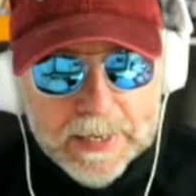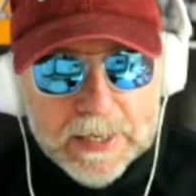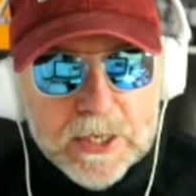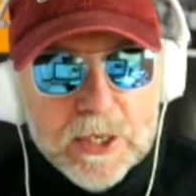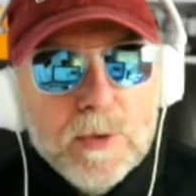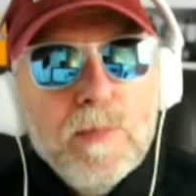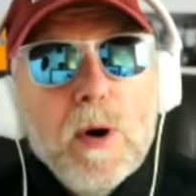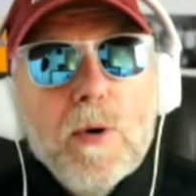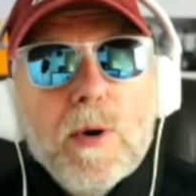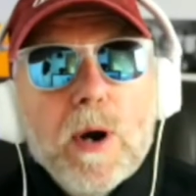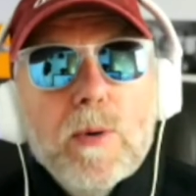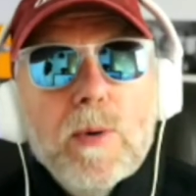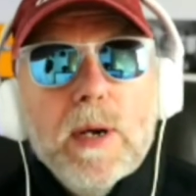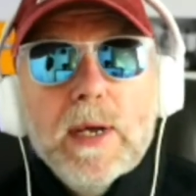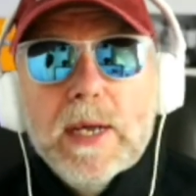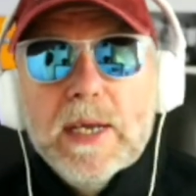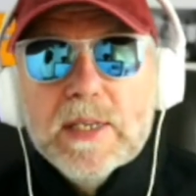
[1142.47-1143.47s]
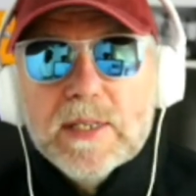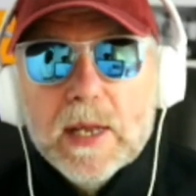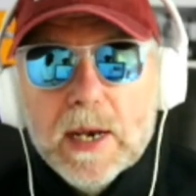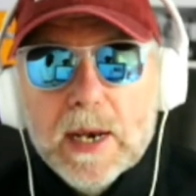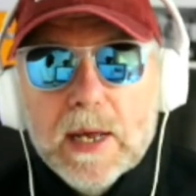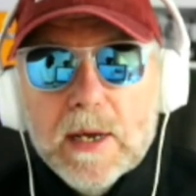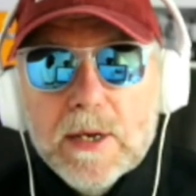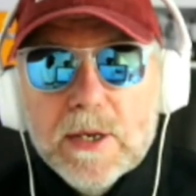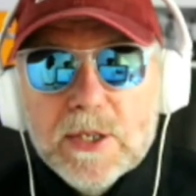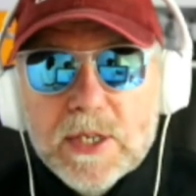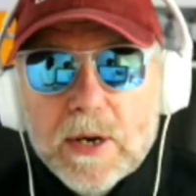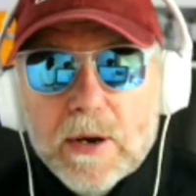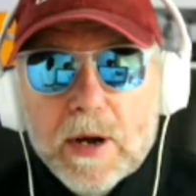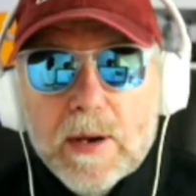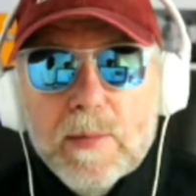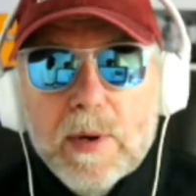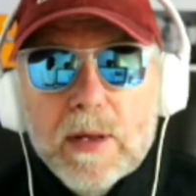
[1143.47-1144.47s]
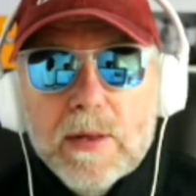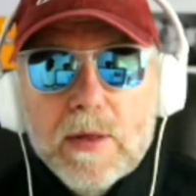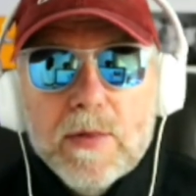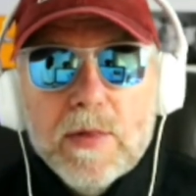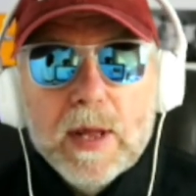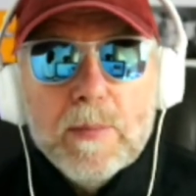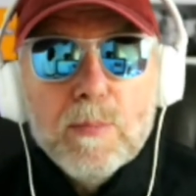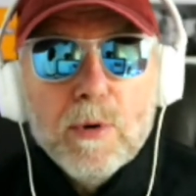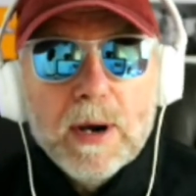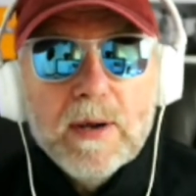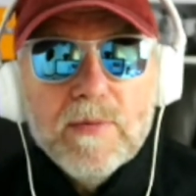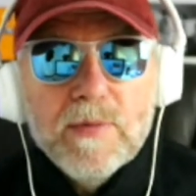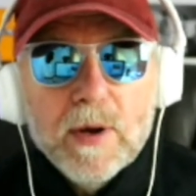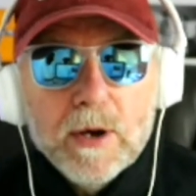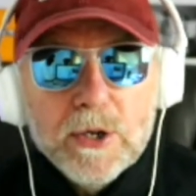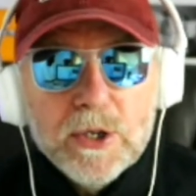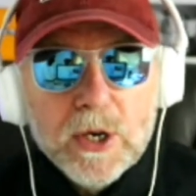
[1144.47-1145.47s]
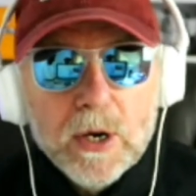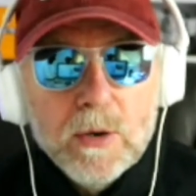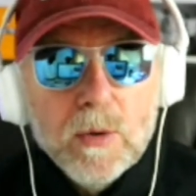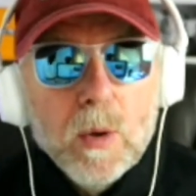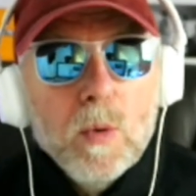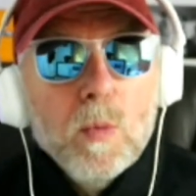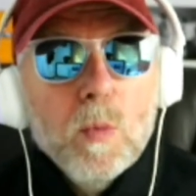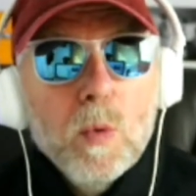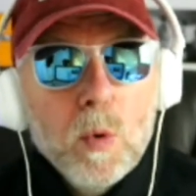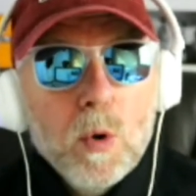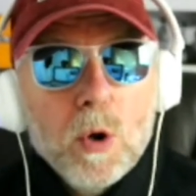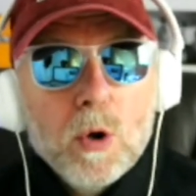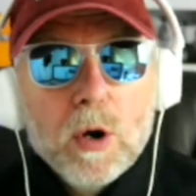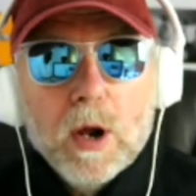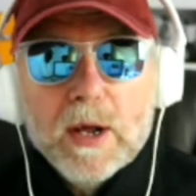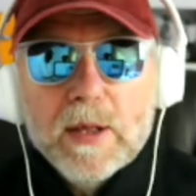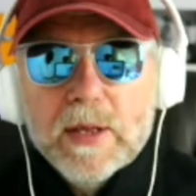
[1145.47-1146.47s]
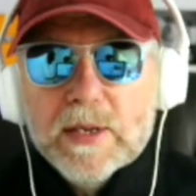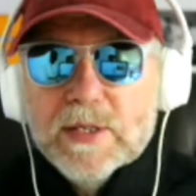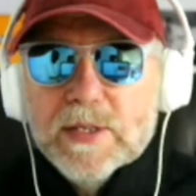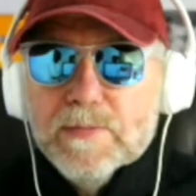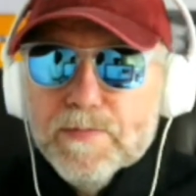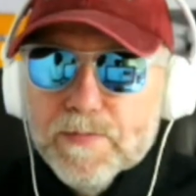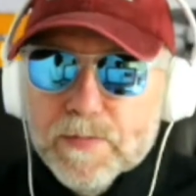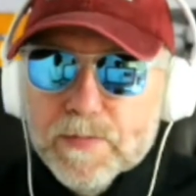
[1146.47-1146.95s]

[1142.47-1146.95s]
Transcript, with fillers: Tomorrow is the last time that the Breakfast show will look like this.